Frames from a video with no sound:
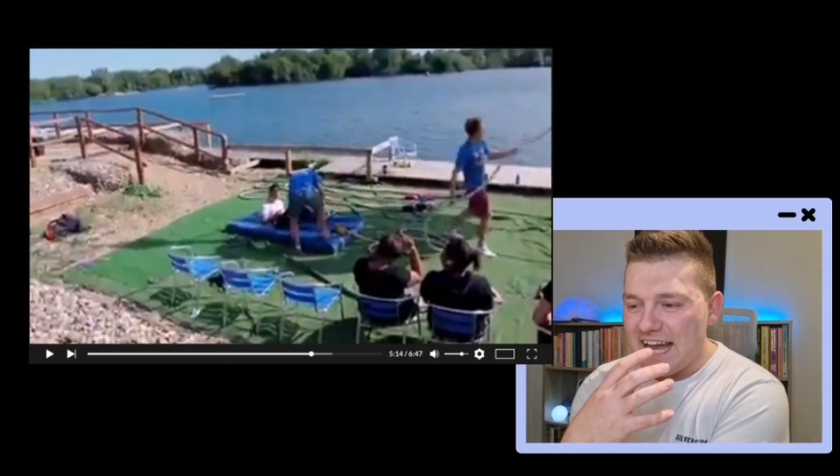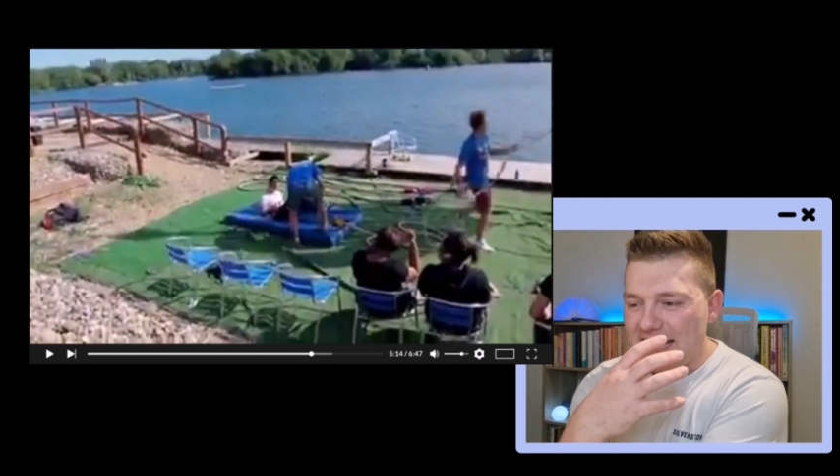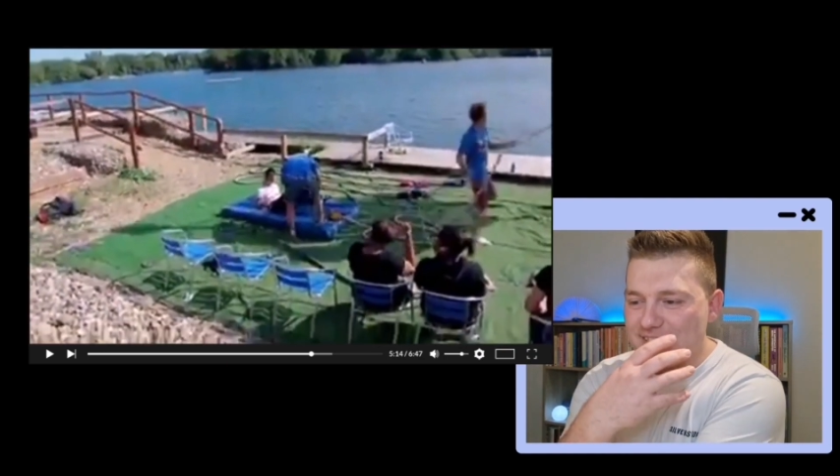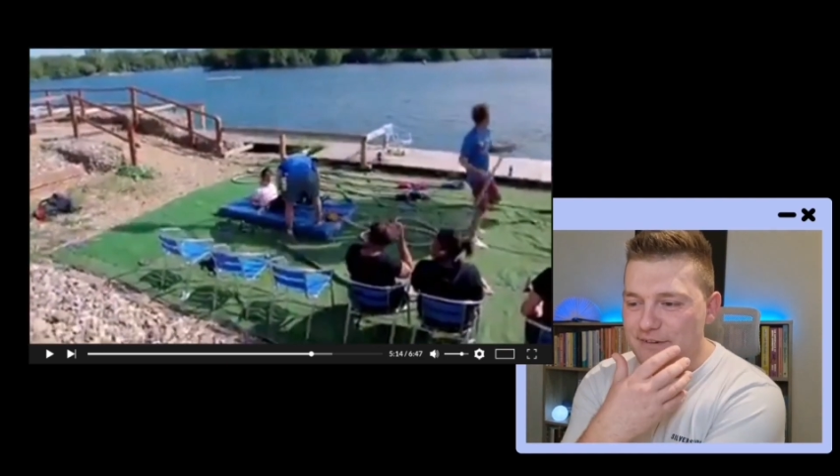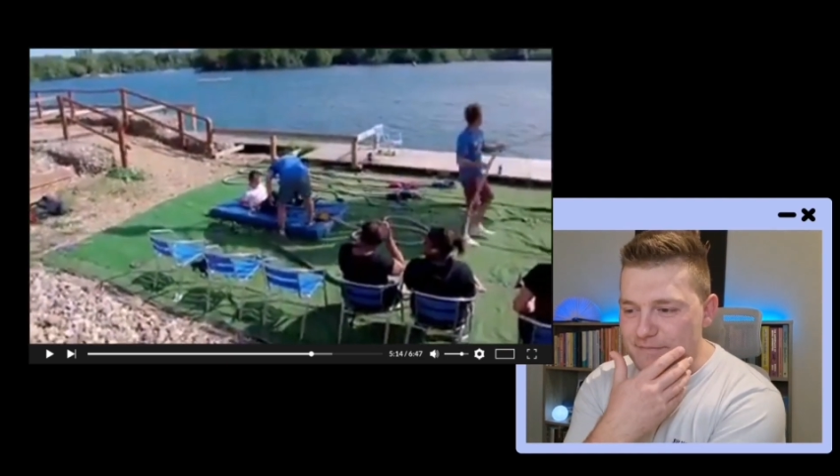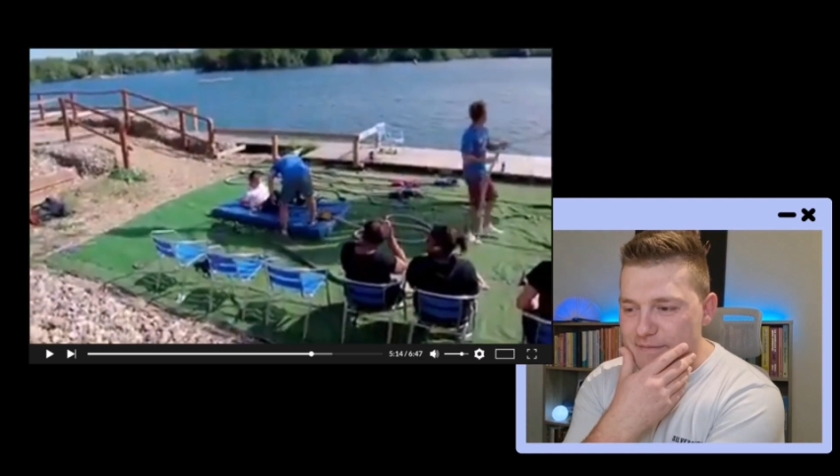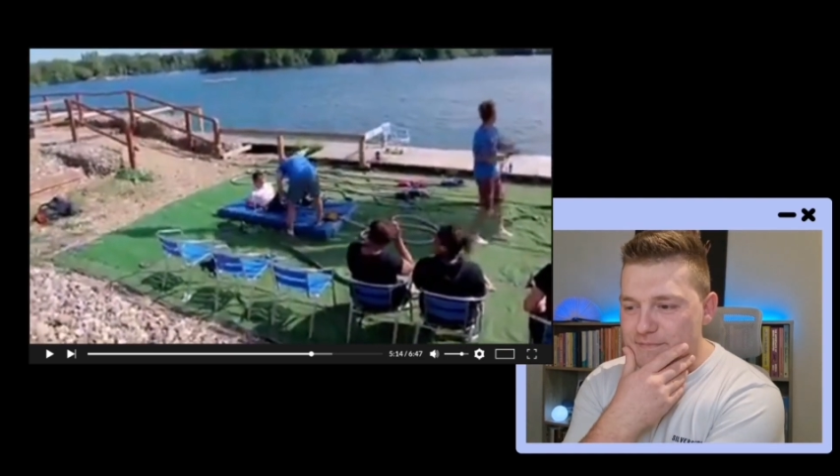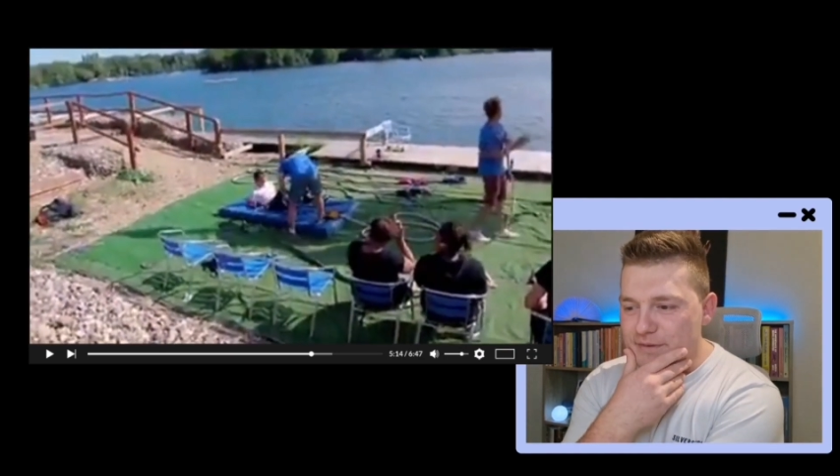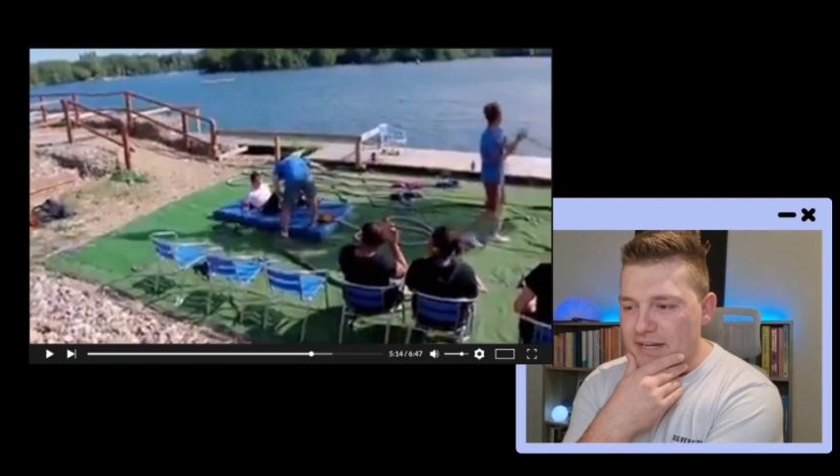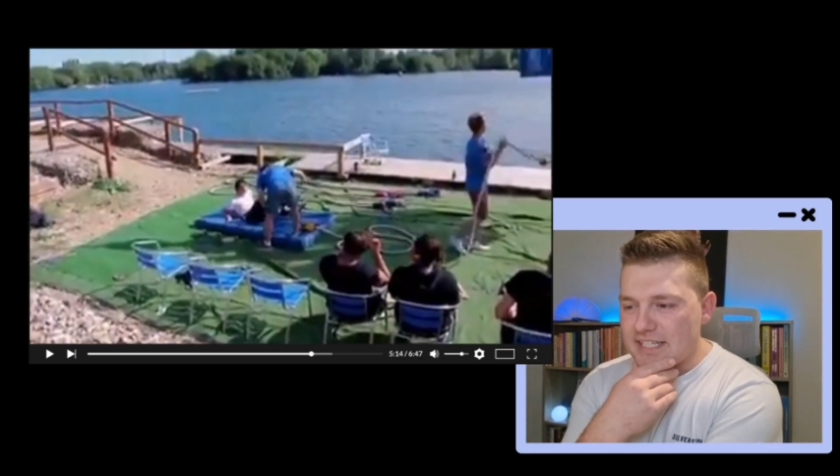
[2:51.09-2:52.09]
I can
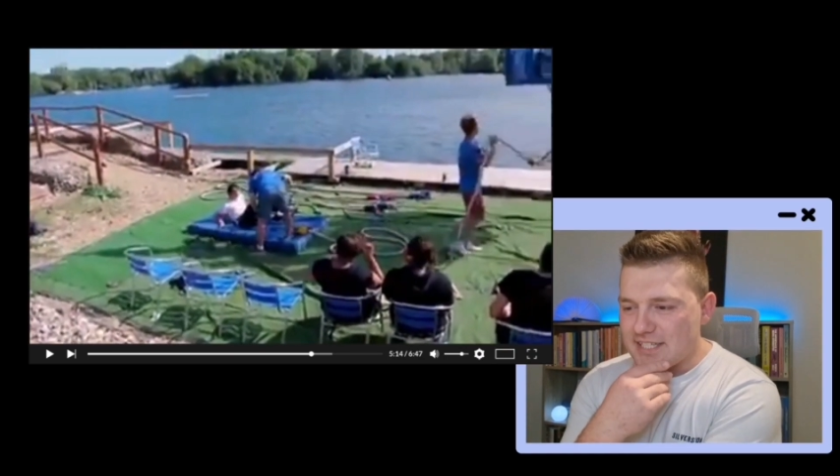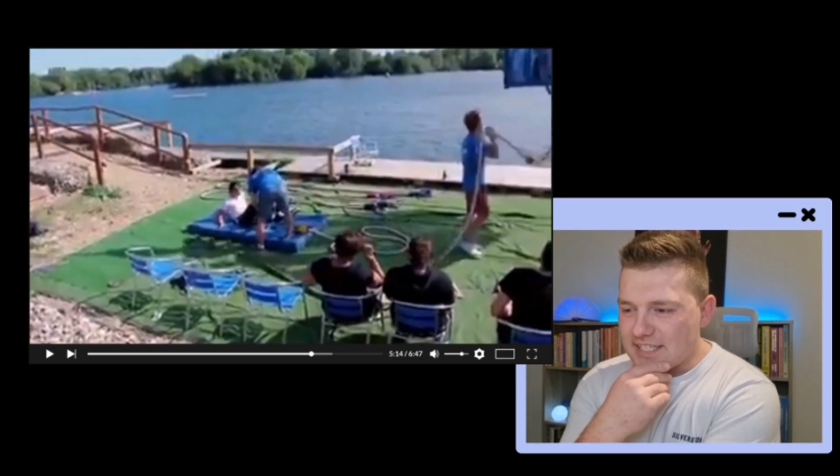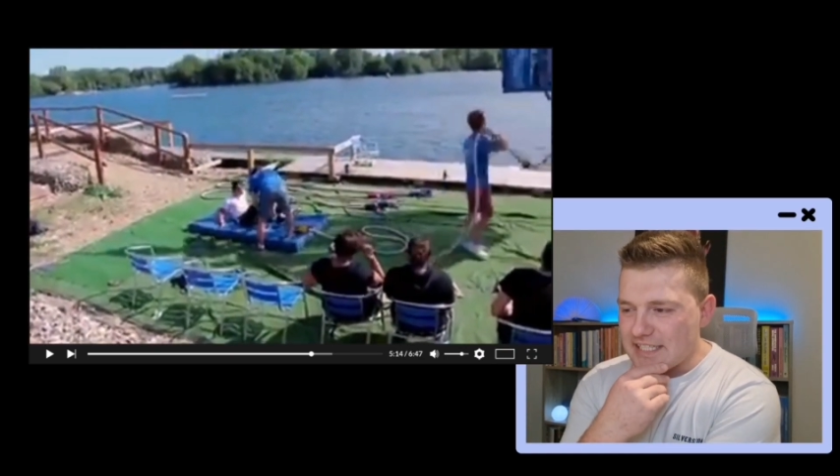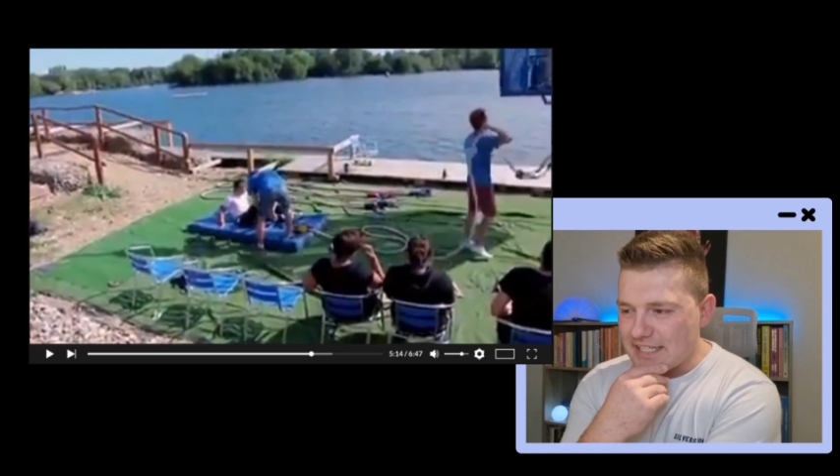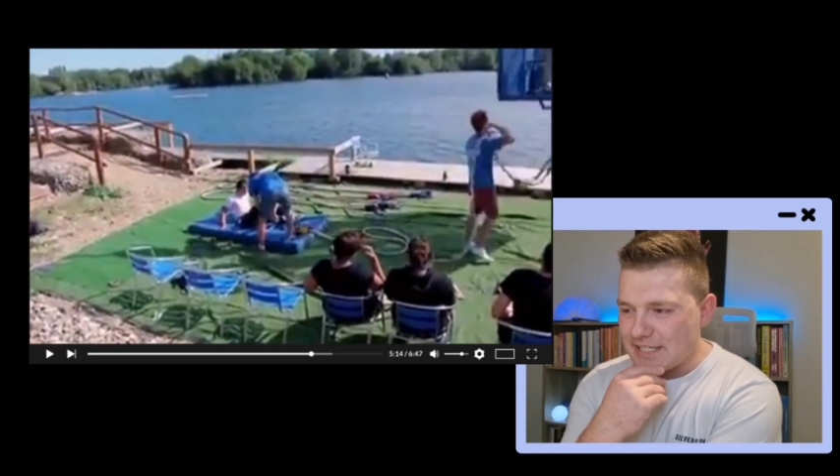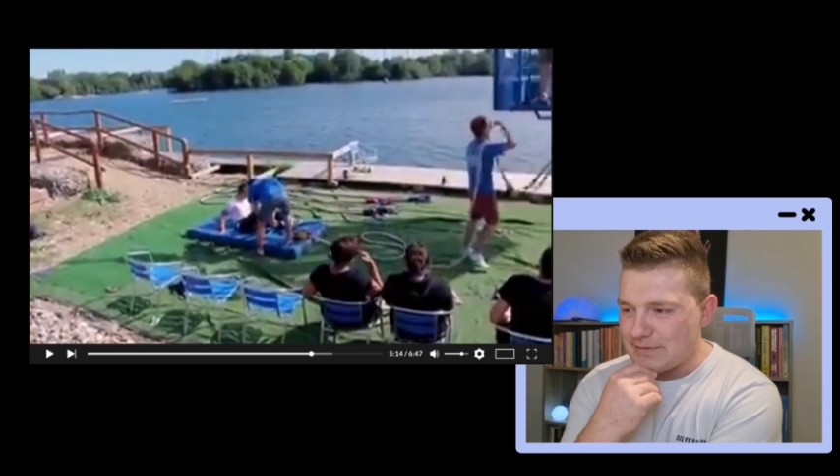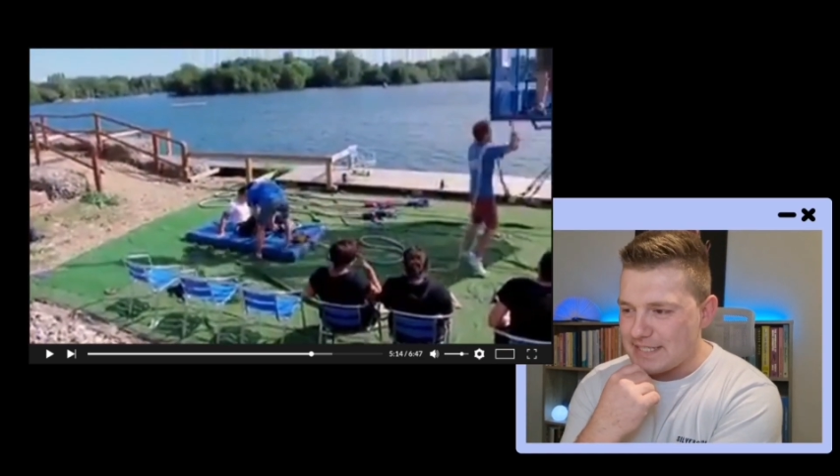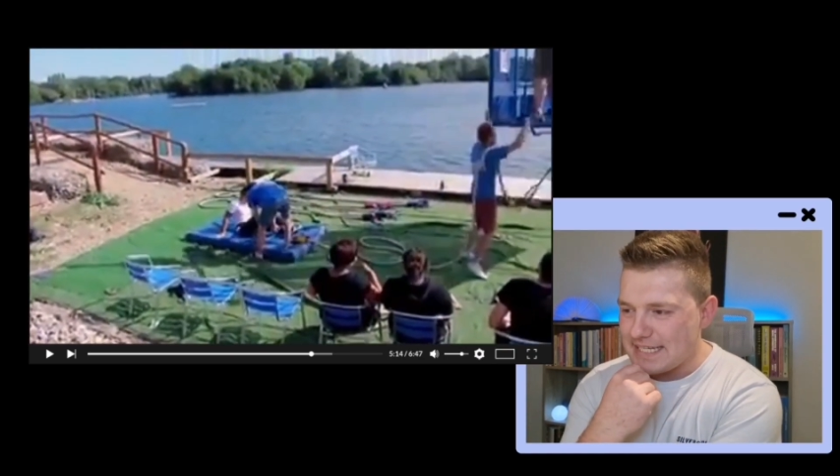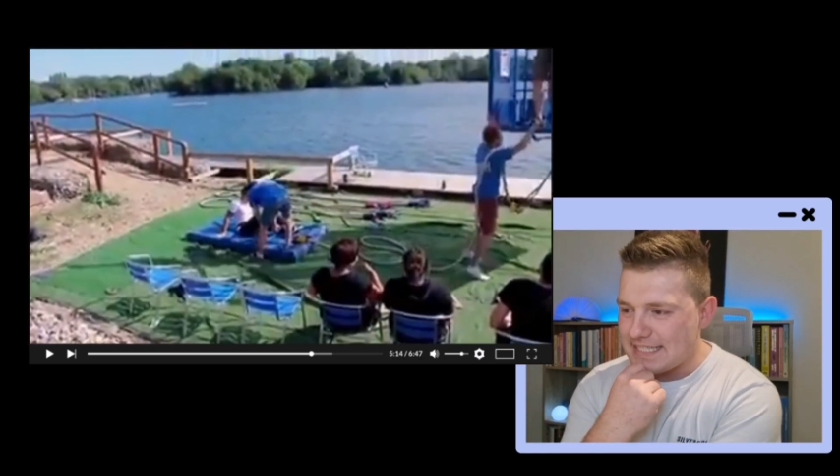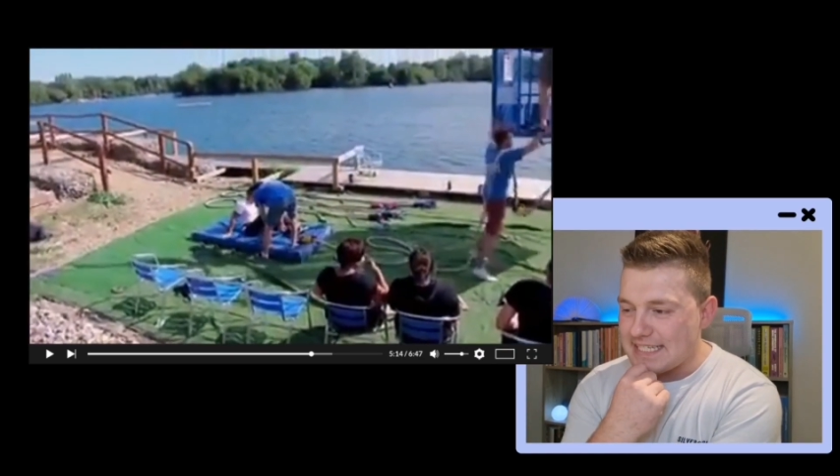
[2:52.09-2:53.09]
remember it just like it
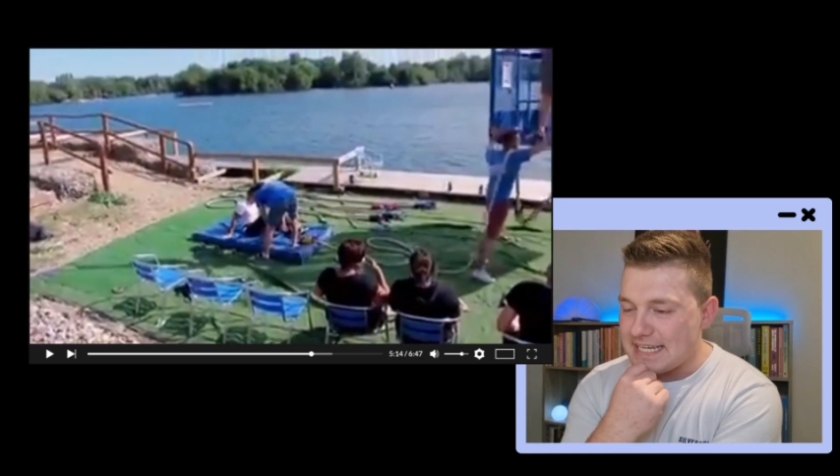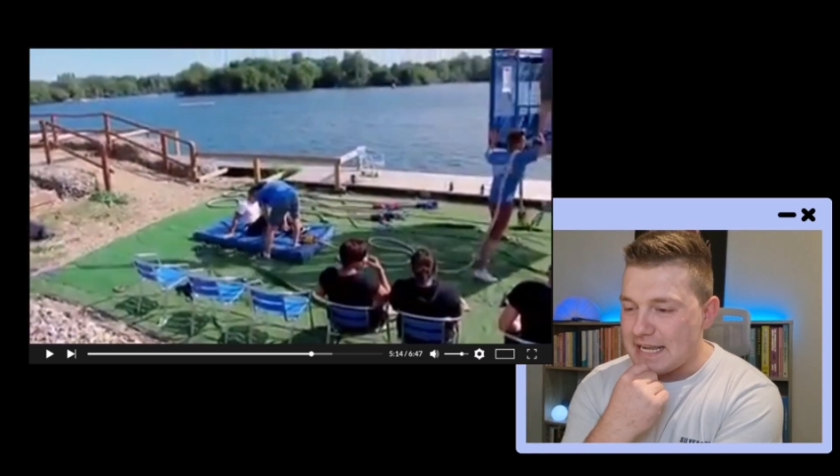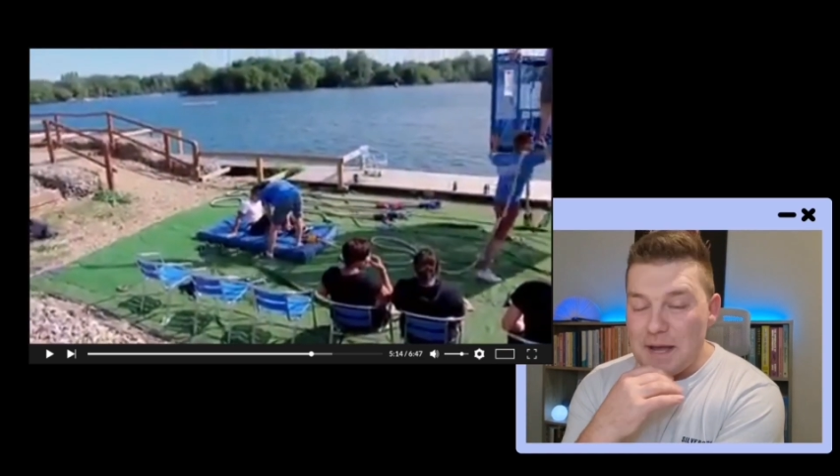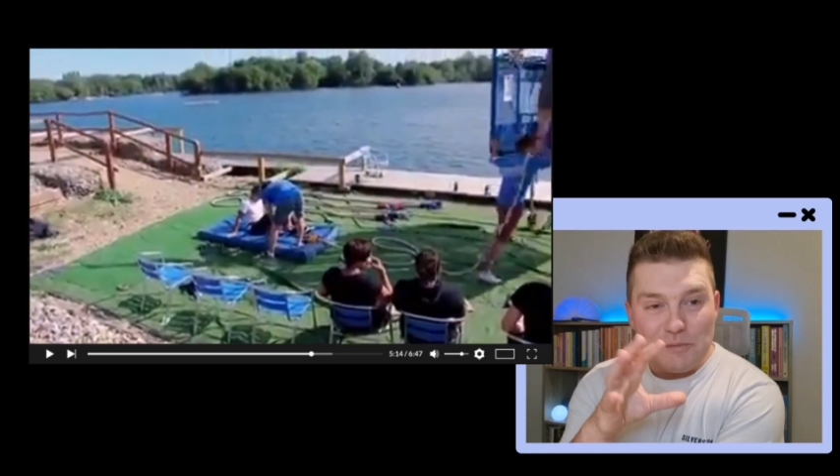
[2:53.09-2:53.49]
was yesterday.